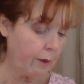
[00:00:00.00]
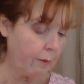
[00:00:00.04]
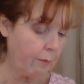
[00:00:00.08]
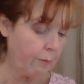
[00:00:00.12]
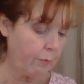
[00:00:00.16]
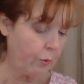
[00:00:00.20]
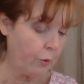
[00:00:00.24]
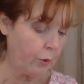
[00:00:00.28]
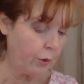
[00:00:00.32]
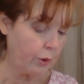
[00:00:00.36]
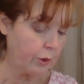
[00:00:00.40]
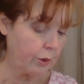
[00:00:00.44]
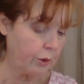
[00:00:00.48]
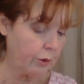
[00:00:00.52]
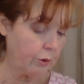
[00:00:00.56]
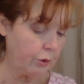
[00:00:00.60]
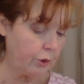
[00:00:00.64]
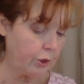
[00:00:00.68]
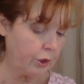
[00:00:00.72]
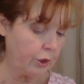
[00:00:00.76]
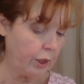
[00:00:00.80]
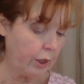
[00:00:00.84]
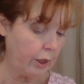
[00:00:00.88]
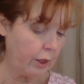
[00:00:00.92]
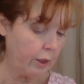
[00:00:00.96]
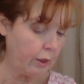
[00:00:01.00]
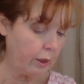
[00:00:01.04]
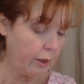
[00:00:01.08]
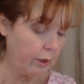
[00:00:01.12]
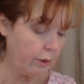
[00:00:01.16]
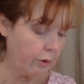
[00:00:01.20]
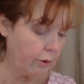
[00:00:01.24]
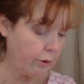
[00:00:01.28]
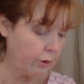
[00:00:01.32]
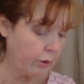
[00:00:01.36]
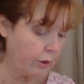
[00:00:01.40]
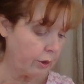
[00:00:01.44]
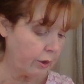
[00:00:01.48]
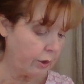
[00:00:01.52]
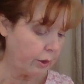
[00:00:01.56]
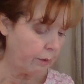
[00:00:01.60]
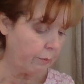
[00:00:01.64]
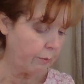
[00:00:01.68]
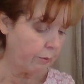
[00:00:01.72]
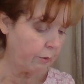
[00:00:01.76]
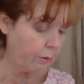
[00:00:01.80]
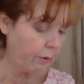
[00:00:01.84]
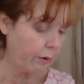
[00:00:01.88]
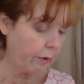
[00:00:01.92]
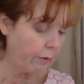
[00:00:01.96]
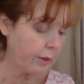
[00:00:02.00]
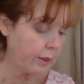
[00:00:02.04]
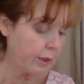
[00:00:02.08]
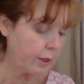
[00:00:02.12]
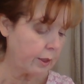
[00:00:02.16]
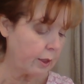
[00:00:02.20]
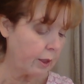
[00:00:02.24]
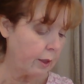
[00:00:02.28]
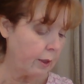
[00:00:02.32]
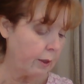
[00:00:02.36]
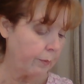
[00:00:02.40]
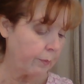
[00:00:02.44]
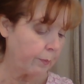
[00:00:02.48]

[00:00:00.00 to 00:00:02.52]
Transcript: important to Jane and her contemporaries.